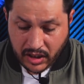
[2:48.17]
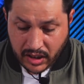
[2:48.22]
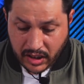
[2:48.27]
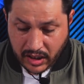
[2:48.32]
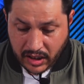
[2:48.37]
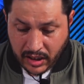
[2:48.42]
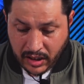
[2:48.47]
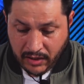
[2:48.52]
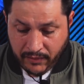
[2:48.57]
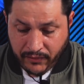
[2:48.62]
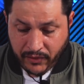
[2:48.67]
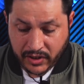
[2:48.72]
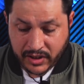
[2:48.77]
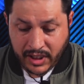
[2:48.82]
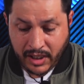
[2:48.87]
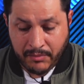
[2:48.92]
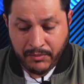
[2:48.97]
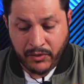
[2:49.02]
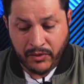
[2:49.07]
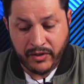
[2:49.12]
For
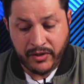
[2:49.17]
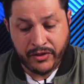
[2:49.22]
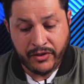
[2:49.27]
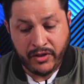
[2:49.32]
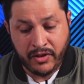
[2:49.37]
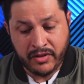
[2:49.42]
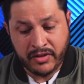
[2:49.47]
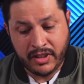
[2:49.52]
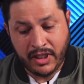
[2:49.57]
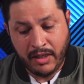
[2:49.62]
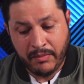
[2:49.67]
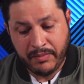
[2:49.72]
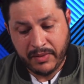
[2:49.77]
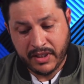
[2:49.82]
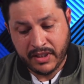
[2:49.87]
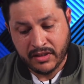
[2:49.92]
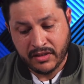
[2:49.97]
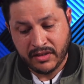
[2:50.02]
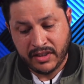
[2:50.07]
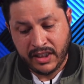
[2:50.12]
example, the third step
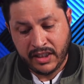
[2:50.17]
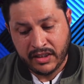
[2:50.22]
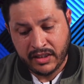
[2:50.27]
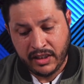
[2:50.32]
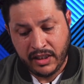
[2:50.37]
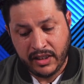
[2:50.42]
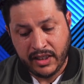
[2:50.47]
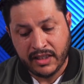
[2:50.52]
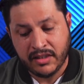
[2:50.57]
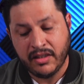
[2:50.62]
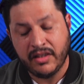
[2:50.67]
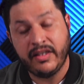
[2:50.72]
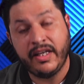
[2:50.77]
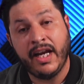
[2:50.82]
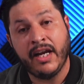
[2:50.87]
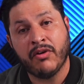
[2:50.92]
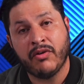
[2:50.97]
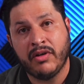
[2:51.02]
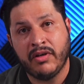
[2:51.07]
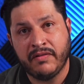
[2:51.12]
is DC. That's a
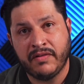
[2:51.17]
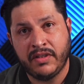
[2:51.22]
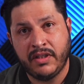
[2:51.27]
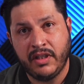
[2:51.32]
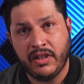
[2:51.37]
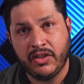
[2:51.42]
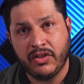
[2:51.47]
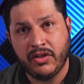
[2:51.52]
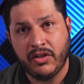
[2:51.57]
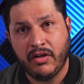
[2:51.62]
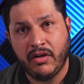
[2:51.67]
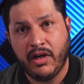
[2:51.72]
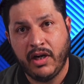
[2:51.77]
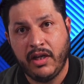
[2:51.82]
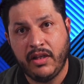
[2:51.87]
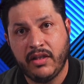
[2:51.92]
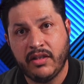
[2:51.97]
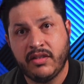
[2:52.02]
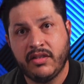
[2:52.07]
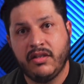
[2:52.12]
decorative stitch. All right.
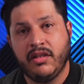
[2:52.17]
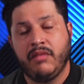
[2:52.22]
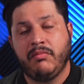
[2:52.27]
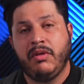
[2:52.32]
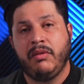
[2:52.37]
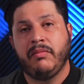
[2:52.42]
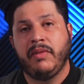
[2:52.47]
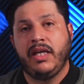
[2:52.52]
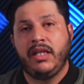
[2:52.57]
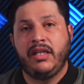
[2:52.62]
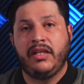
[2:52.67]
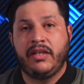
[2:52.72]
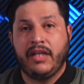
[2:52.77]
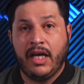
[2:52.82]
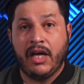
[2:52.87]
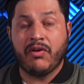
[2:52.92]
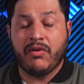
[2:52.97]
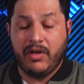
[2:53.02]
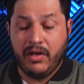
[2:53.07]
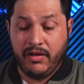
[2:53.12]
This is going to be mainly
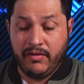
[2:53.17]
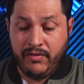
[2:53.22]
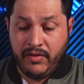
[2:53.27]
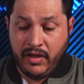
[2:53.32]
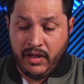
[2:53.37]
decorative.